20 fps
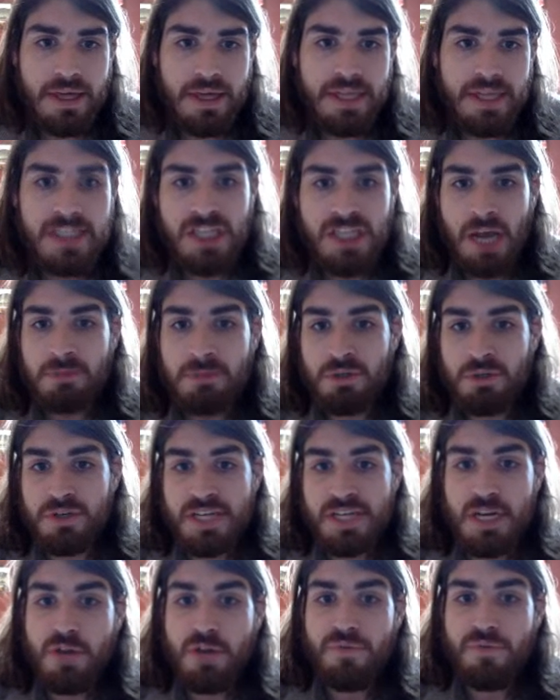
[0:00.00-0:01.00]
Enzymes are
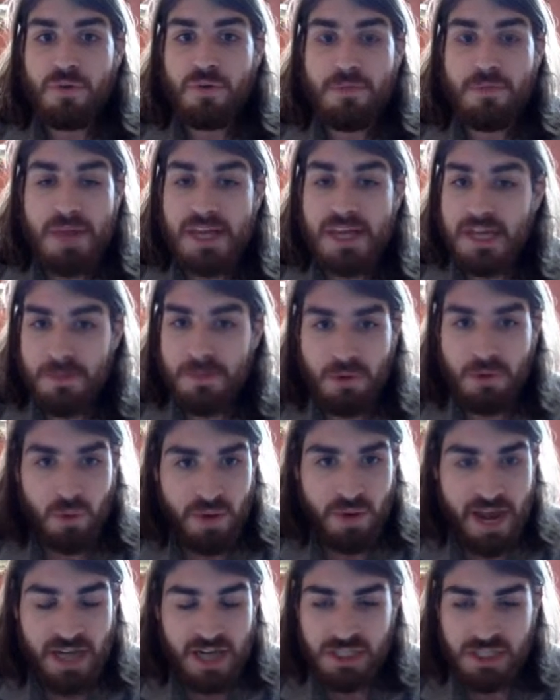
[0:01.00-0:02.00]
needed for many chemical
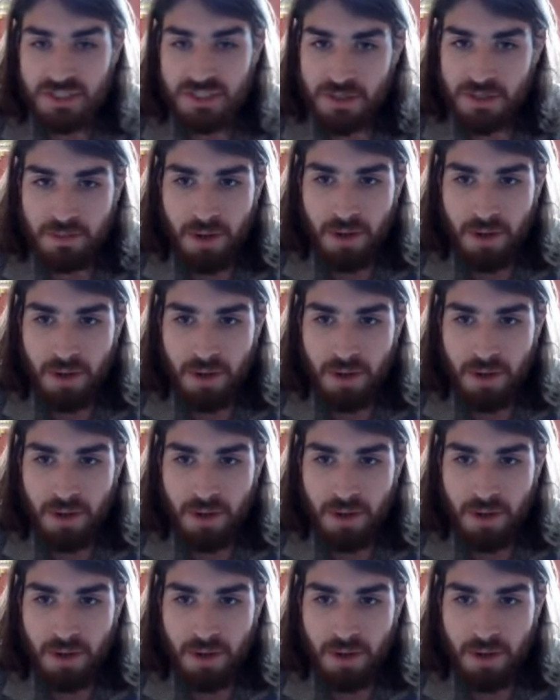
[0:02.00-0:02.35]
reactions in your